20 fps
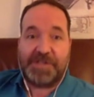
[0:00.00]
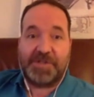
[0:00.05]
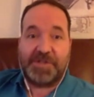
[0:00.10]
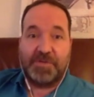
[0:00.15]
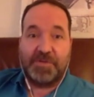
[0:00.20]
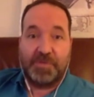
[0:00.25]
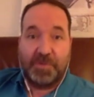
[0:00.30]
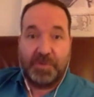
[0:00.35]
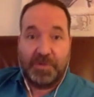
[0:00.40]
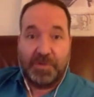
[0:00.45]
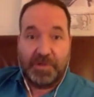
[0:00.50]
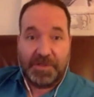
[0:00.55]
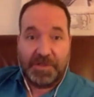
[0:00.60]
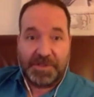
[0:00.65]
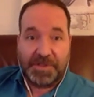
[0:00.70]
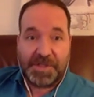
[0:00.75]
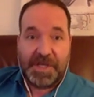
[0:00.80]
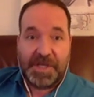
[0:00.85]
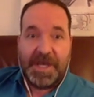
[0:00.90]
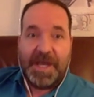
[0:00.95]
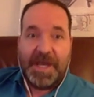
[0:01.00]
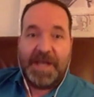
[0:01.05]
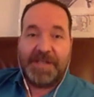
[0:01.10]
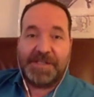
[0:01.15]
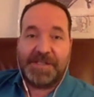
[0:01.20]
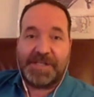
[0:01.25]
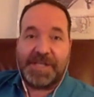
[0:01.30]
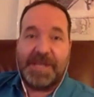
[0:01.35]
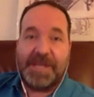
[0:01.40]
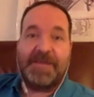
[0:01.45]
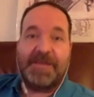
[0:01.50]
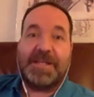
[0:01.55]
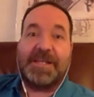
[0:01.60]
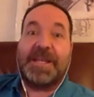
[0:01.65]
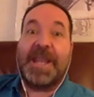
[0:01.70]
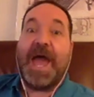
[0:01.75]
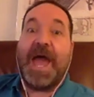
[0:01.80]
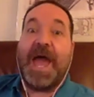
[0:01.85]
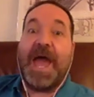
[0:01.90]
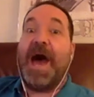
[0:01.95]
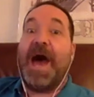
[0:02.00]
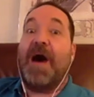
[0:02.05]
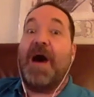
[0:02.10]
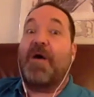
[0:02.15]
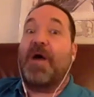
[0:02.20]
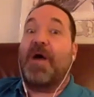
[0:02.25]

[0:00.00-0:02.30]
the rules and say that now,